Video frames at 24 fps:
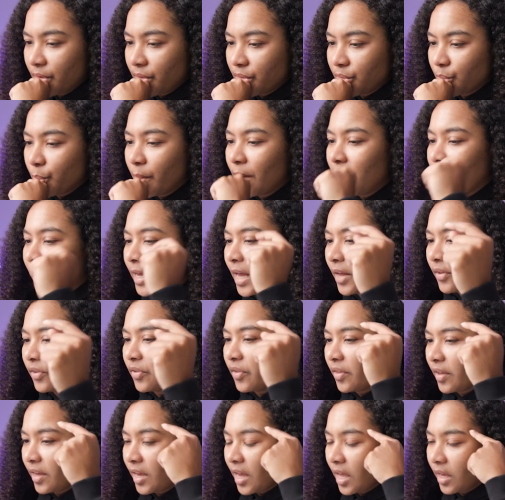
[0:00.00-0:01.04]
So when it gets
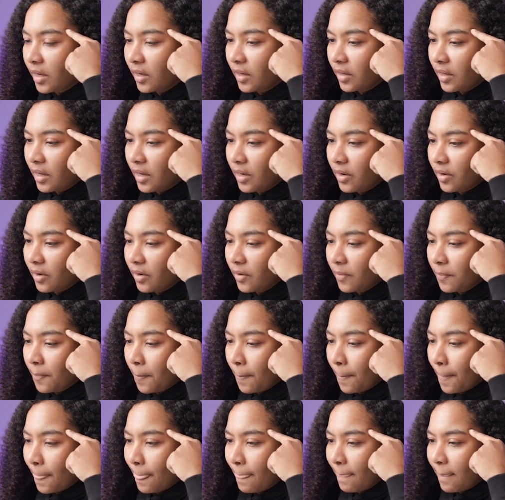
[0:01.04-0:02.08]
to the calculator,
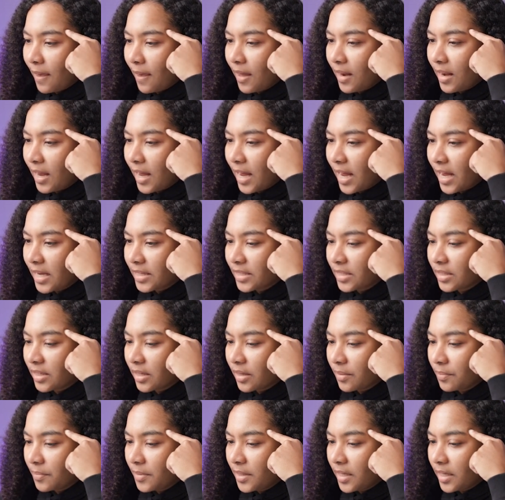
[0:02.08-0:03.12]
it hasn't
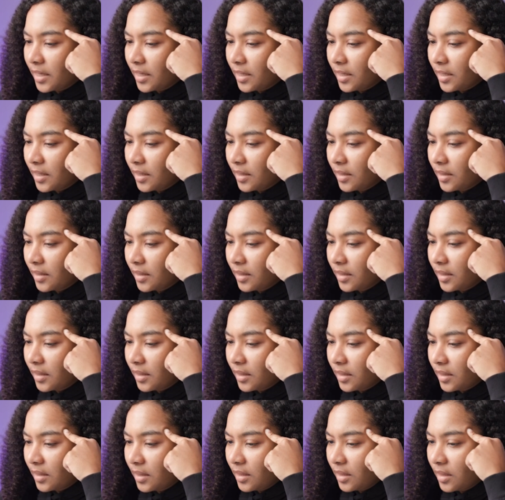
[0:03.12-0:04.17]
updated.
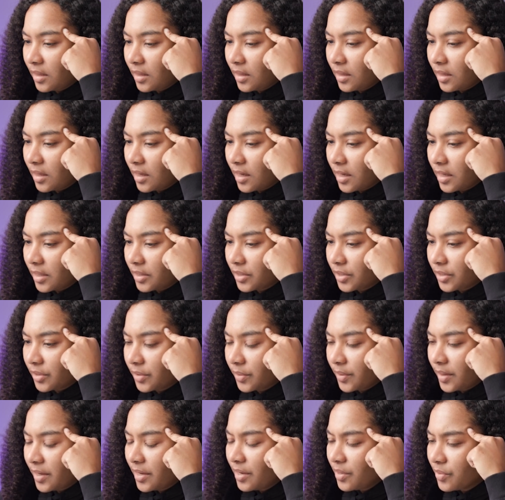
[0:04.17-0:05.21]
Got you.
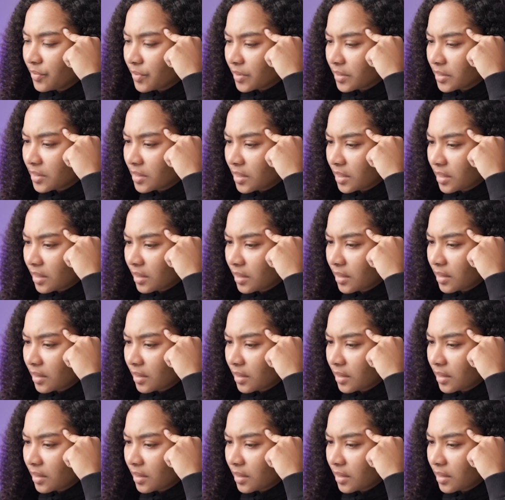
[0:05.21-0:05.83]
Interesting.